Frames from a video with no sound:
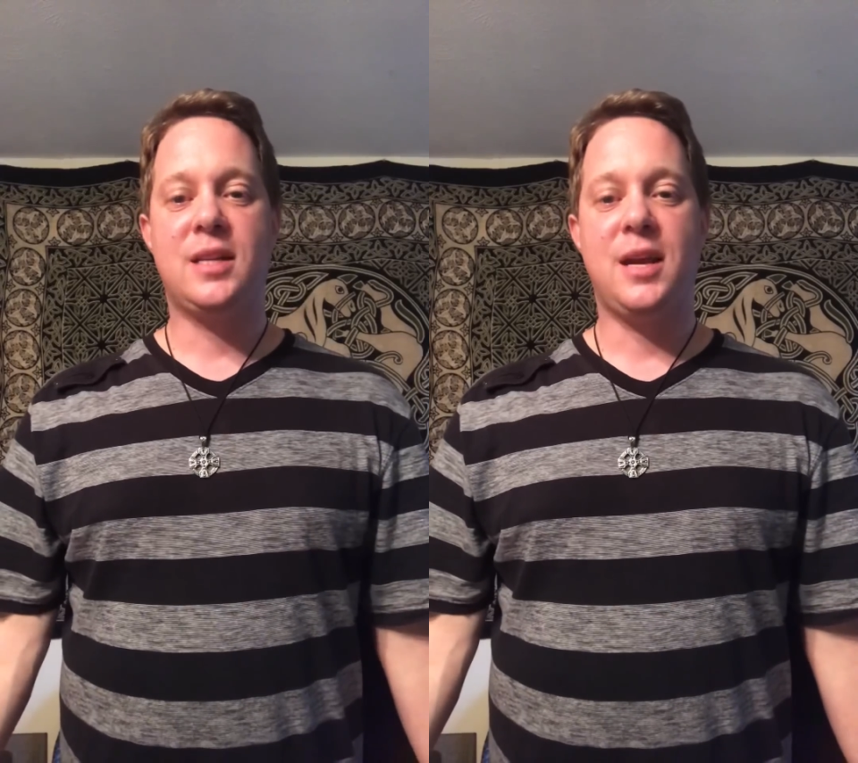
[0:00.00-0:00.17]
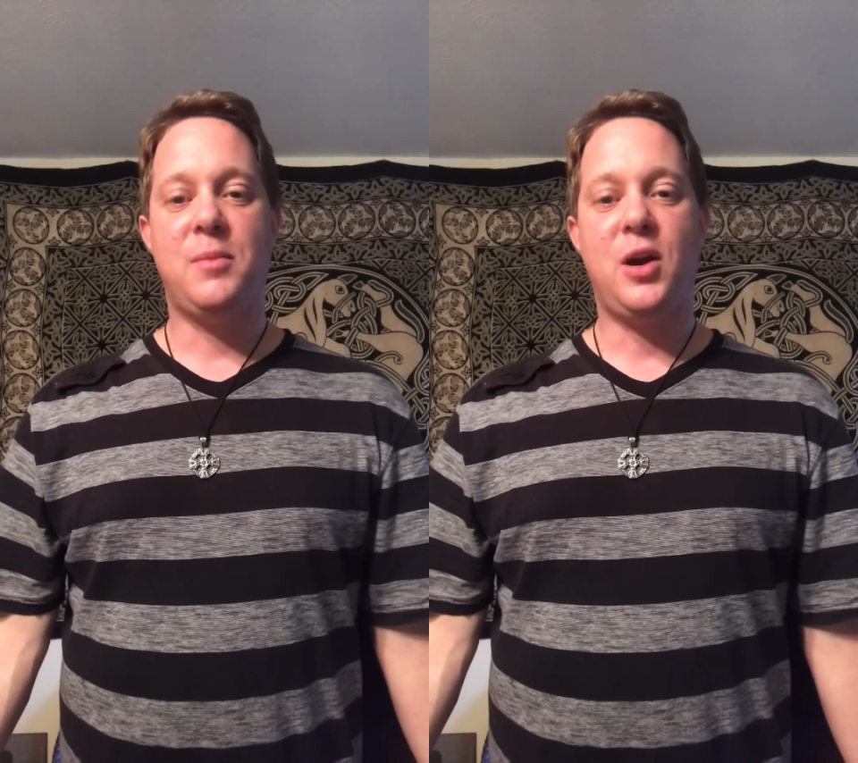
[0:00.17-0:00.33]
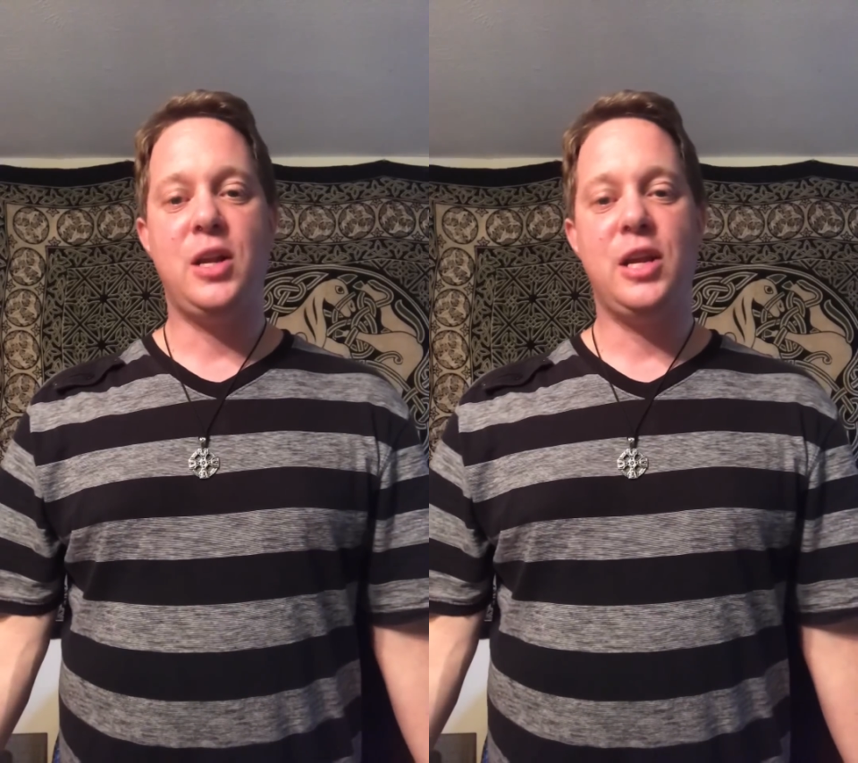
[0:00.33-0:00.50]
to
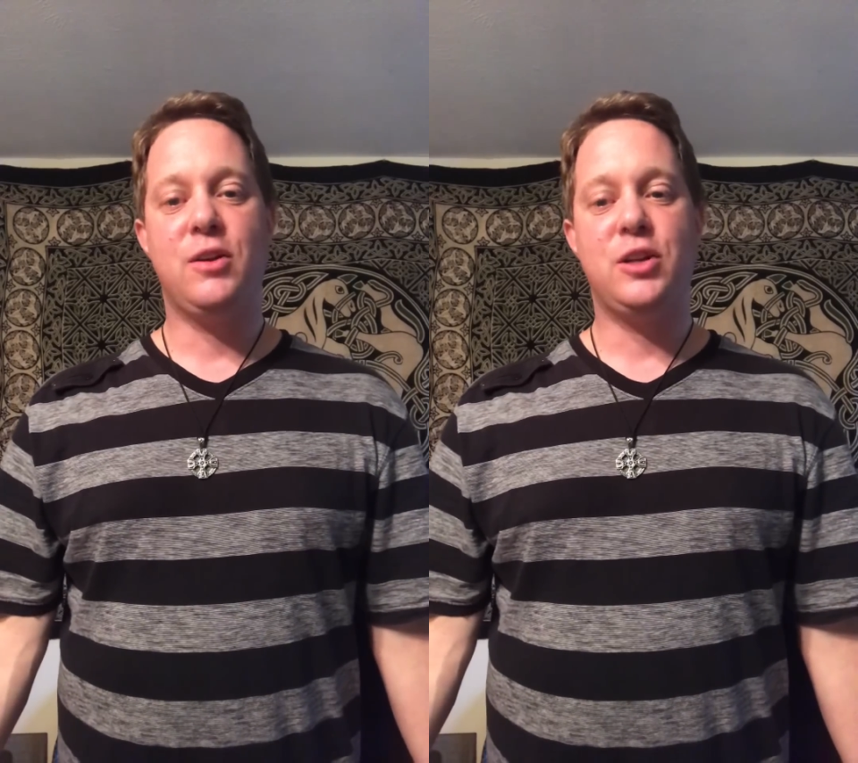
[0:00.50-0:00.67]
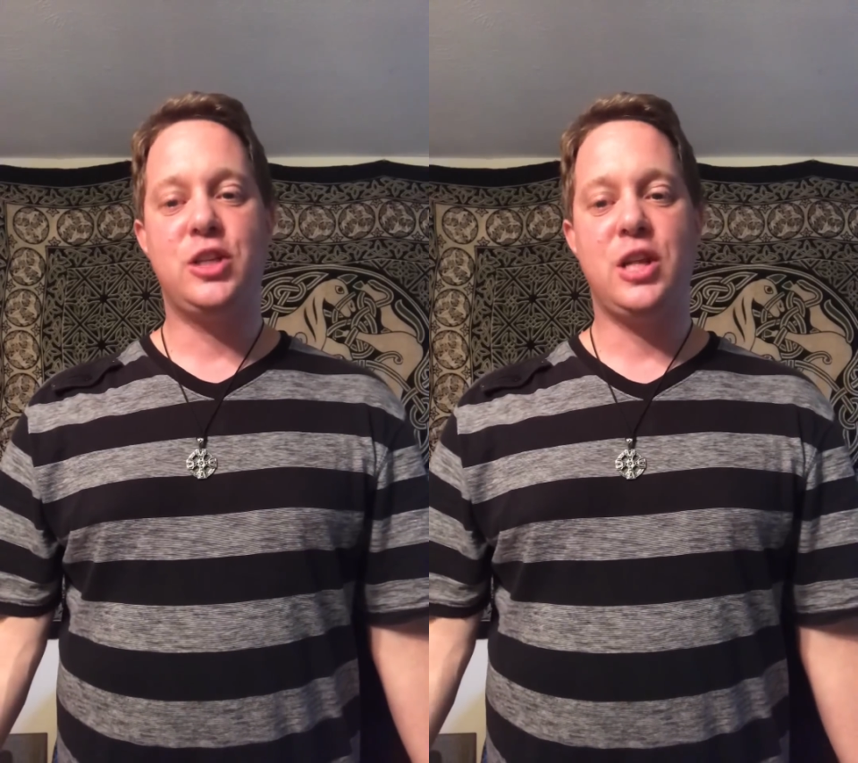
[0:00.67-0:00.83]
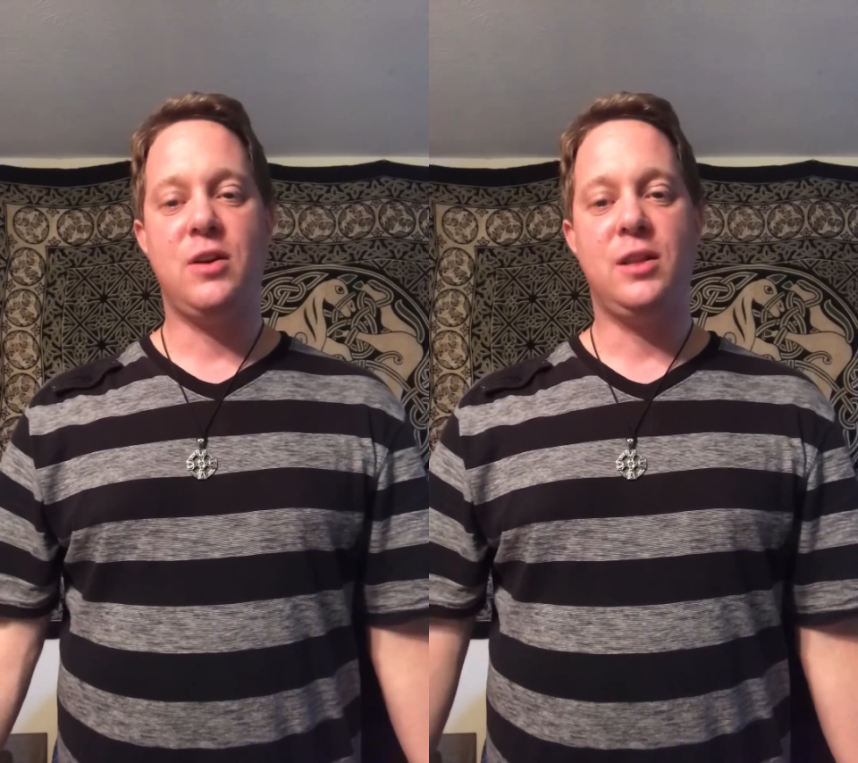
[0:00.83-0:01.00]
come on here and
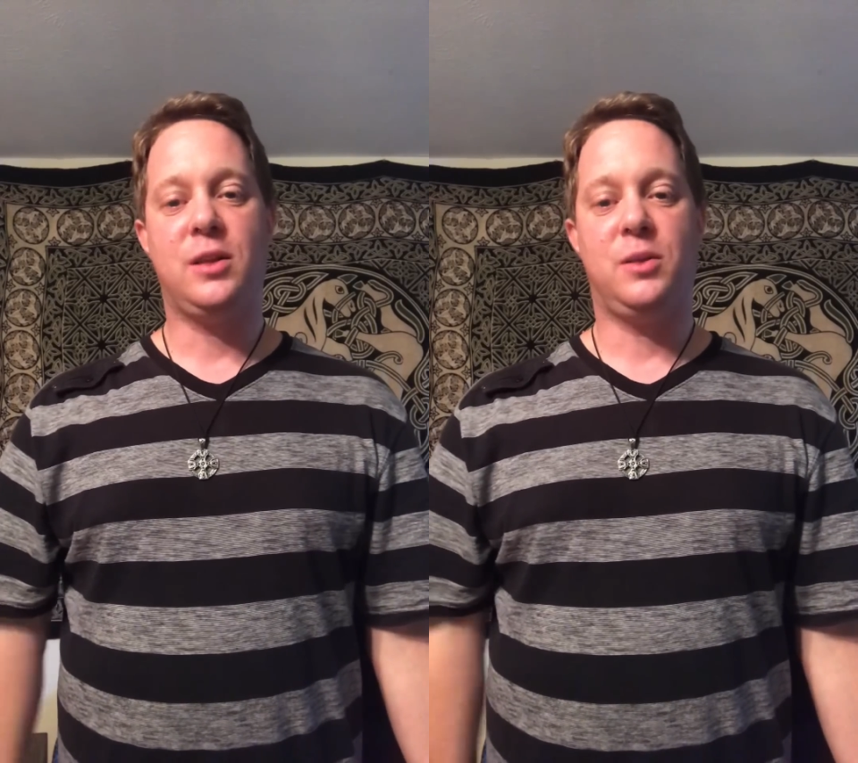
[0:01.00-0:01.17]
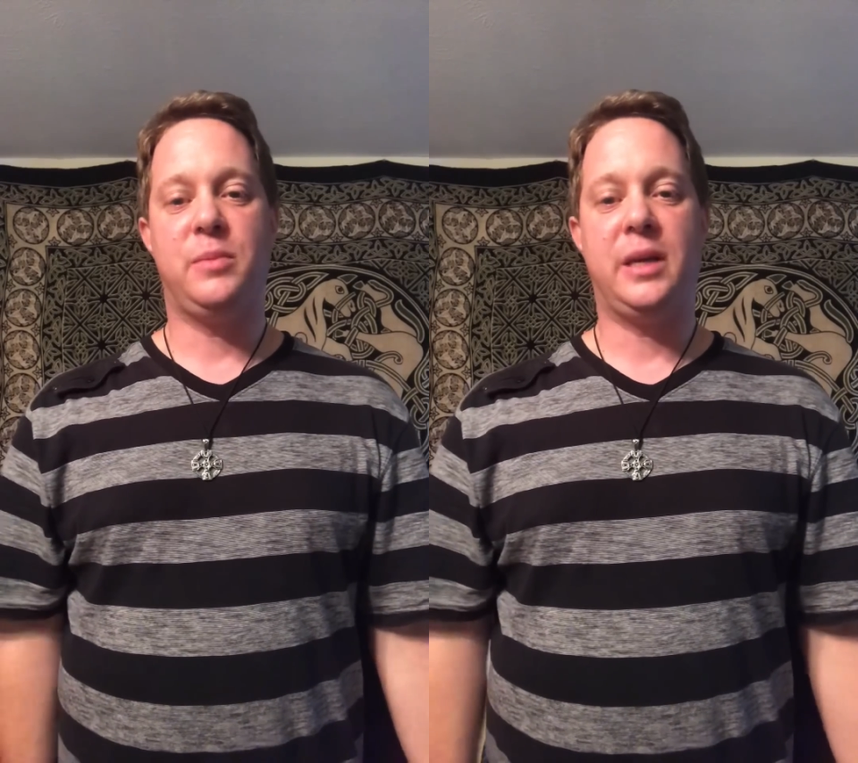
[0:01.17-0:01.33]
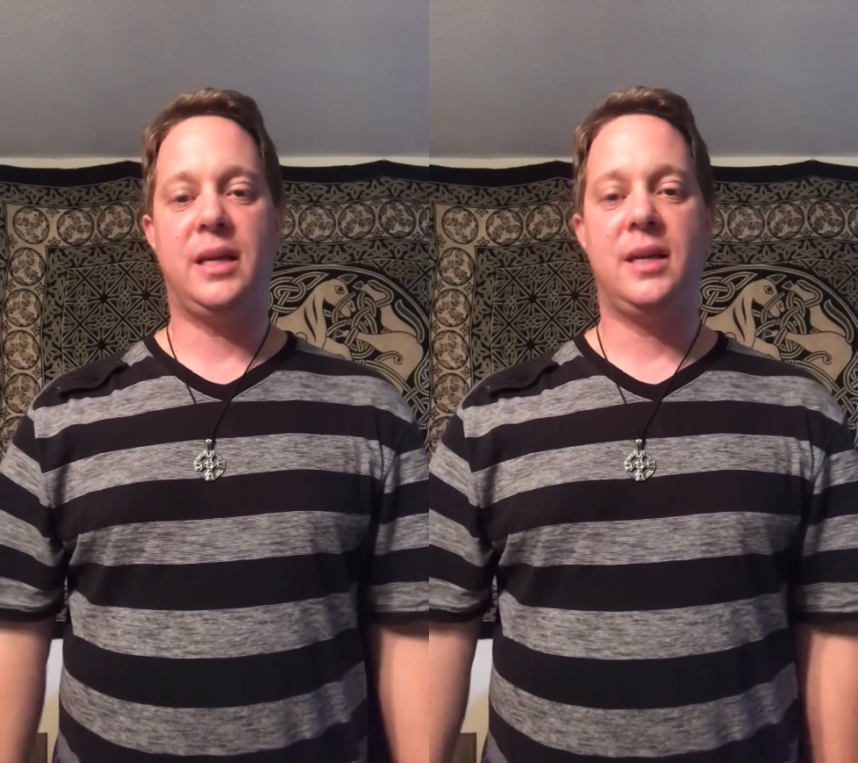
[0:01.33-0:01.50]
share a little
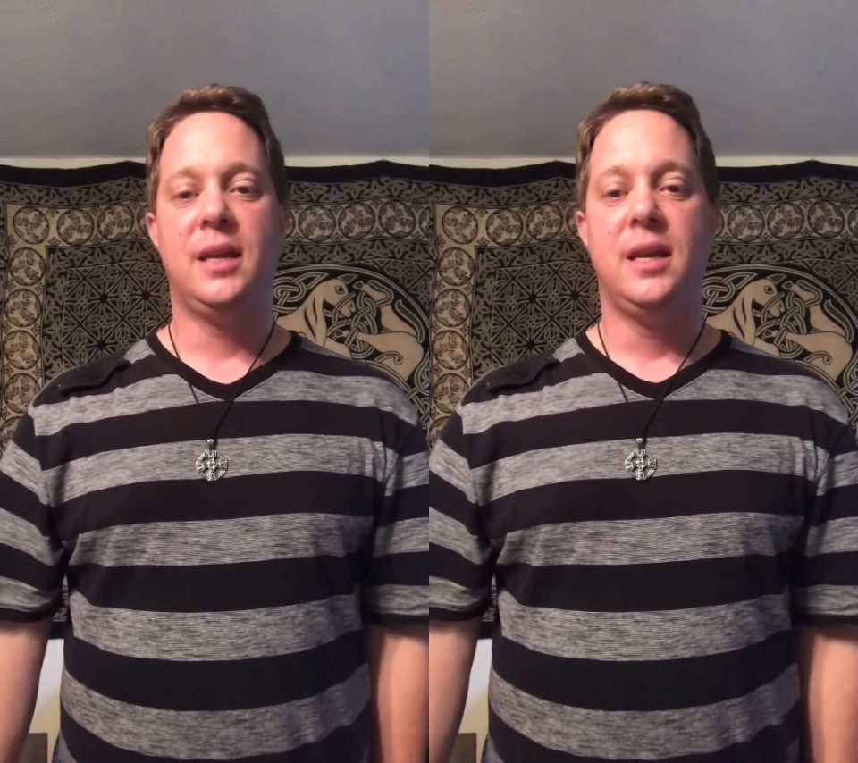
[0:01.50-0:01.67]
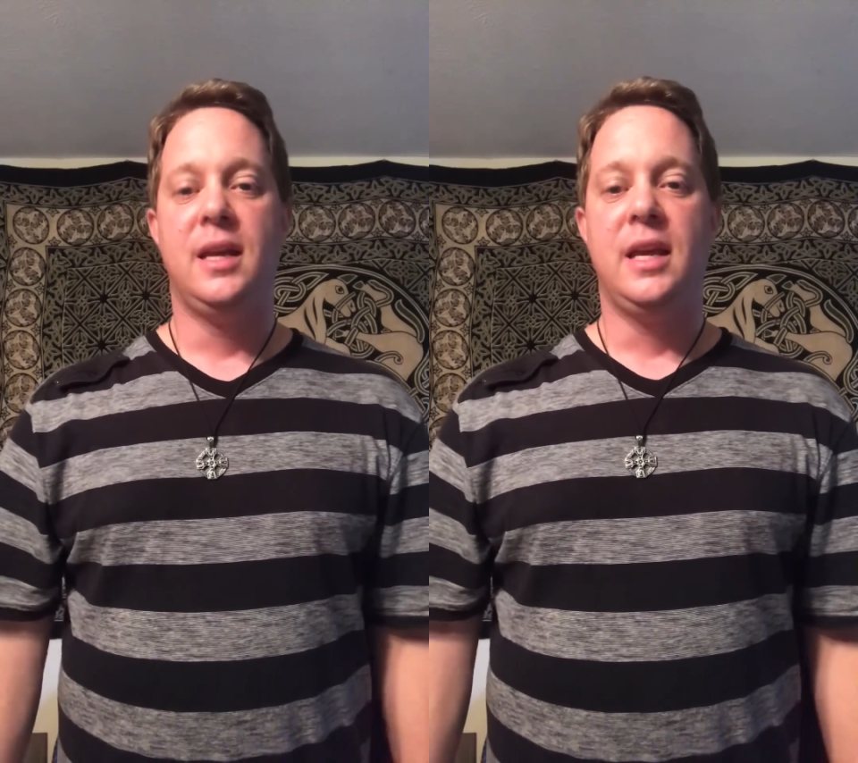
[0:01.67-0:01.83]
bit.